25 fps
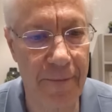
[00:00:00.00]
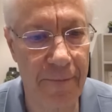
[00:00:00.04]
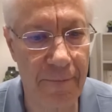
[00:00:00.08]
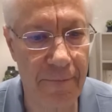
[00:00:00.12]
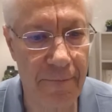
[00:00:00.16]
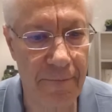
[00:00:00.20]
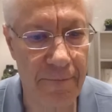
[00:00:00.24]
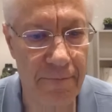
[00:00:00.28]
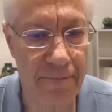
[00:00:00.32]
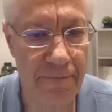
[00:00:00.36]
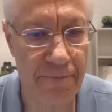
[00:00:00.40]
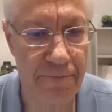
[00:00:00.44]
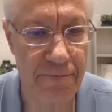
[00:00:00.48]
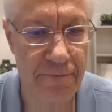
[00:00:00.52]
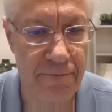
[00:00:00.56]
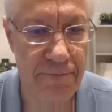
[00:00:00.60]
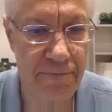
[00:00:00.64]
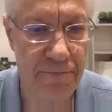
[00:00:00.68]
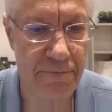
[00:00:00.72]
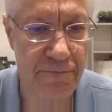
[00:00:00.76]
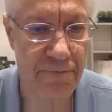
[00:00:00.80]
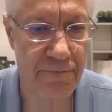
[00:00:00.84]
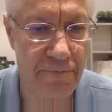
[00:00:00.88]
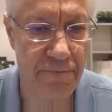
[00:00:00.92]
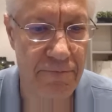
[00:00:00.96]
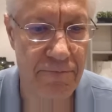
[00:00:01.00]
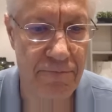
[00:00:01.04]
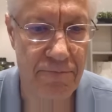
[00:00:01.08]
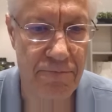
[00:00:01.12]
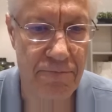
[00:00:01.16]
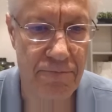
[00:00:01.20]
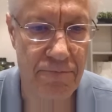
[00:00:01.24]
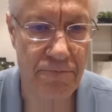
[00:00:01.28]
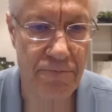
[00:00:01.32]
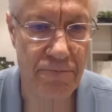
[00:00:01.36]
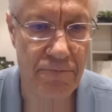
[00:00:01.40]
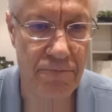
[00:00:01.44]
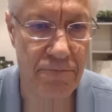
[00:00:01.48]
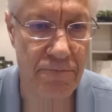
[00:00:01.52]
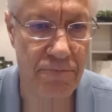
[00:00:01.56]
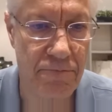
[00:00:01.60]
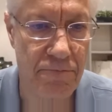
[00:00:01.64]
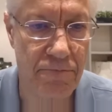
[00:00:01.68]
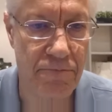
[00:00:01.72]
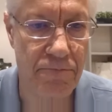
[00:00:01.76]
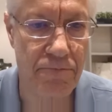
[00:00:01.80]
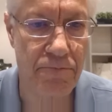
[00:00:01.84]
No one is speaking in this clip.